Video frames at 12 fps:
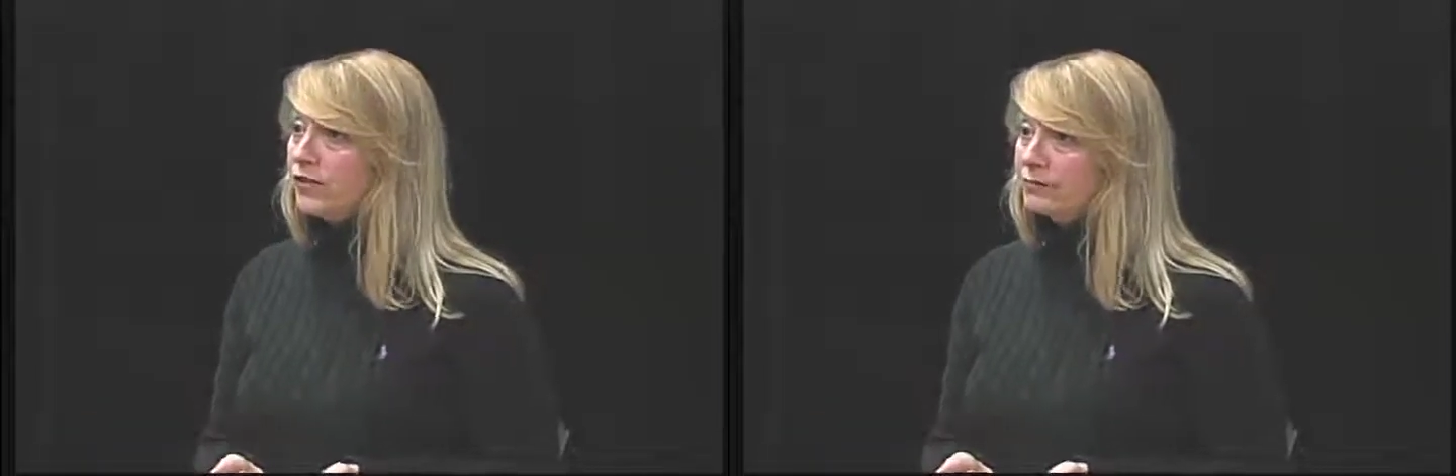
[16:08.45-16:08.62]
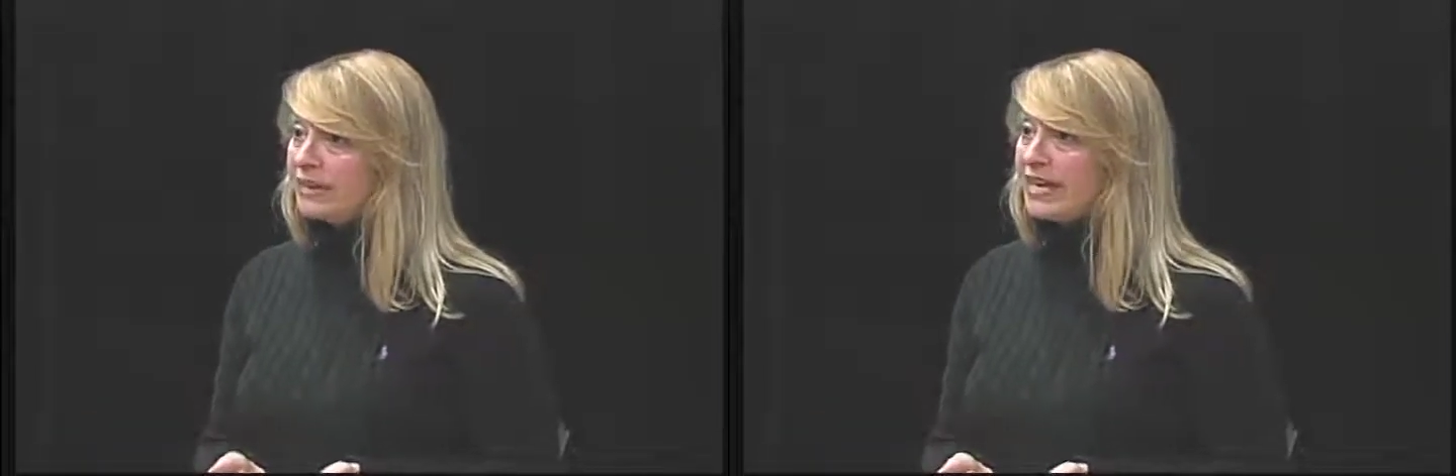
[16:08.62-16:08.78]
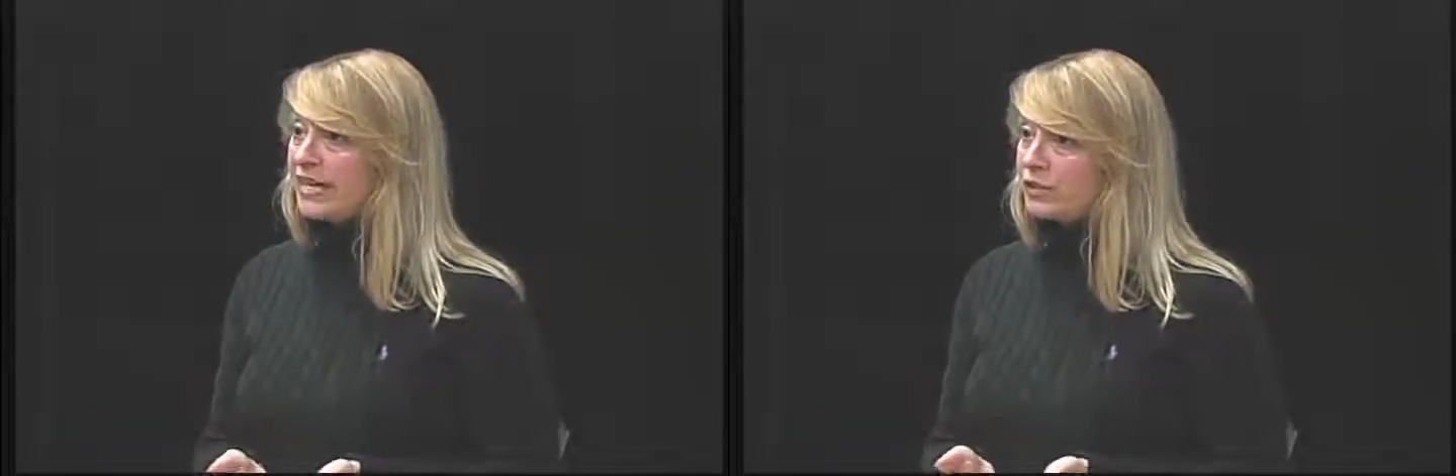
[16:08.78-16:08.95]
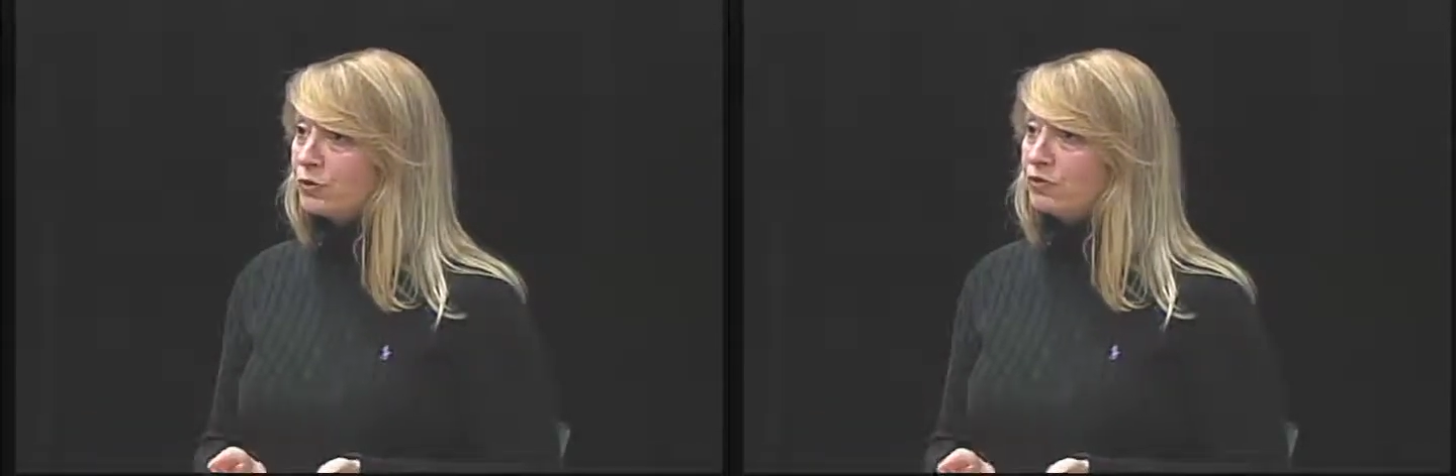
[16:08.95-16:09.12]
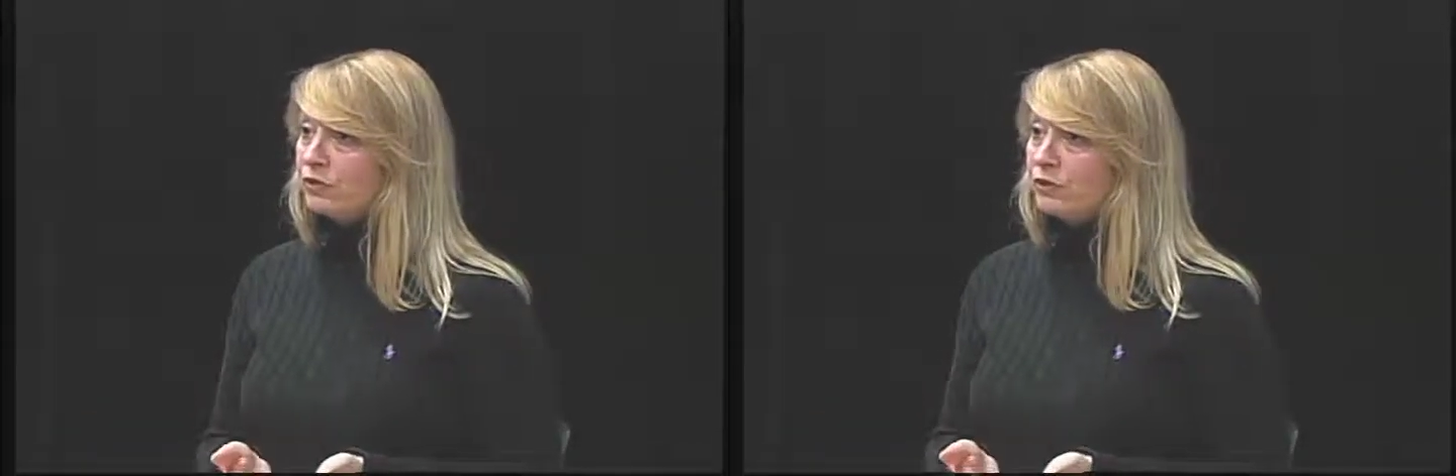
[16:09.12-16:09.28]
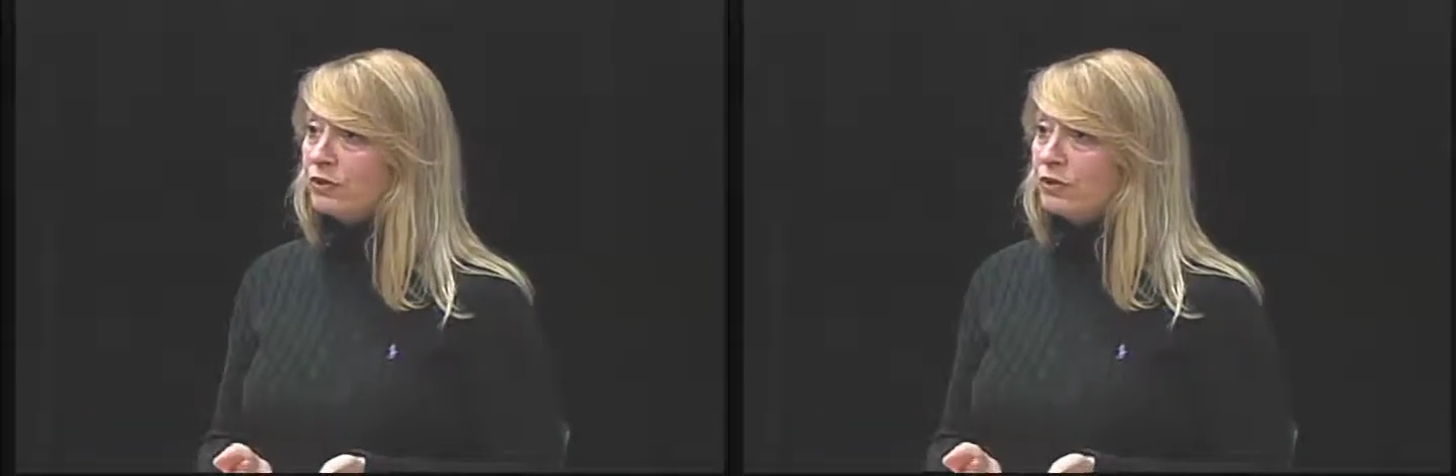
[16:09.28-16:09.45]
up the actual
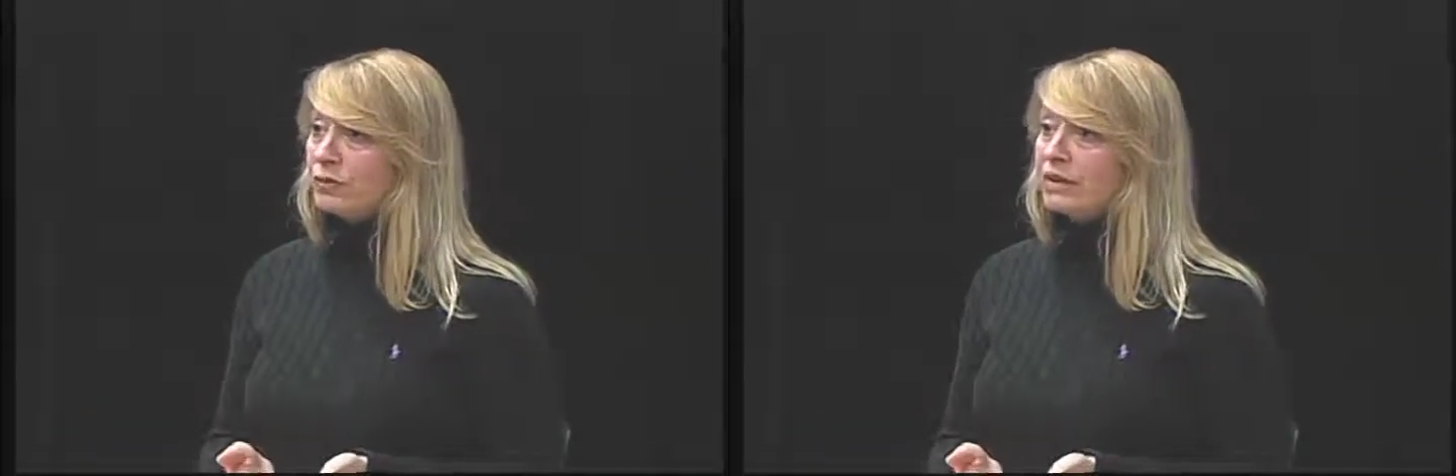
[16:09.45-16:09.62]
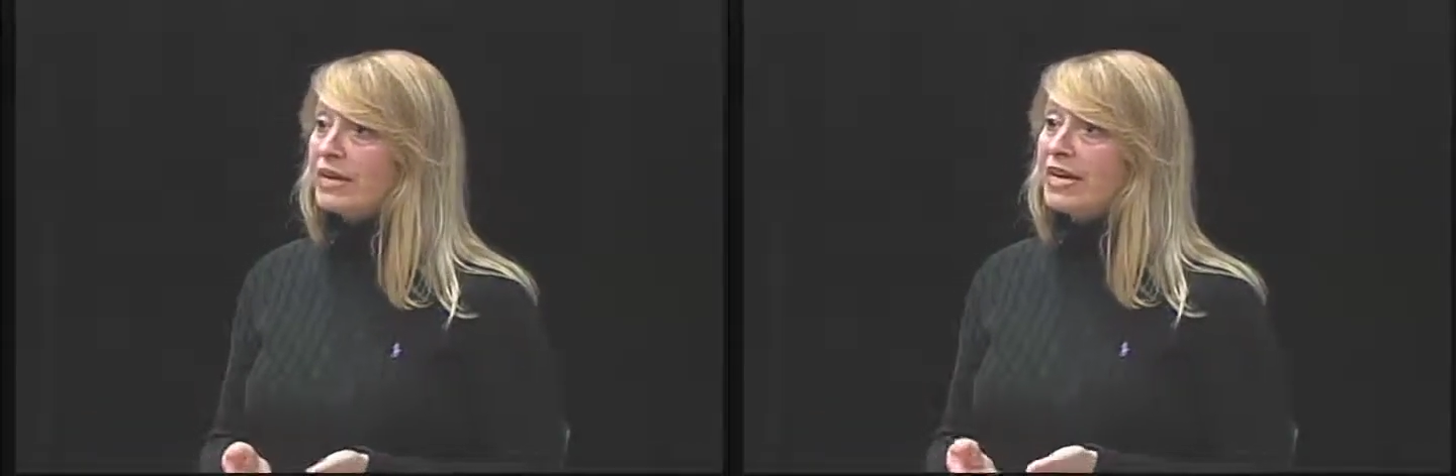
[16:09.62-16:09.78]
phone number